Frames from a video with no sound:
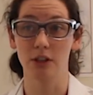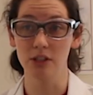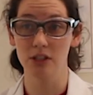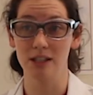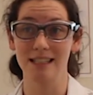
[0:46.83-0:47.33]

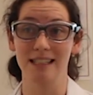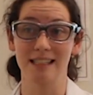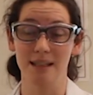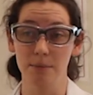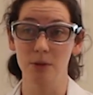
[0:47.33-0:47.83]
First, is it a
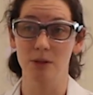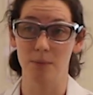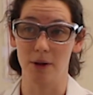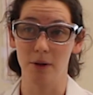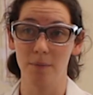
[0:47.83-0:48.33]
simple
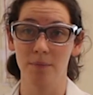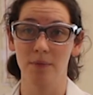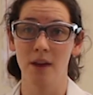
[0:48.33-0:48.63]
spill?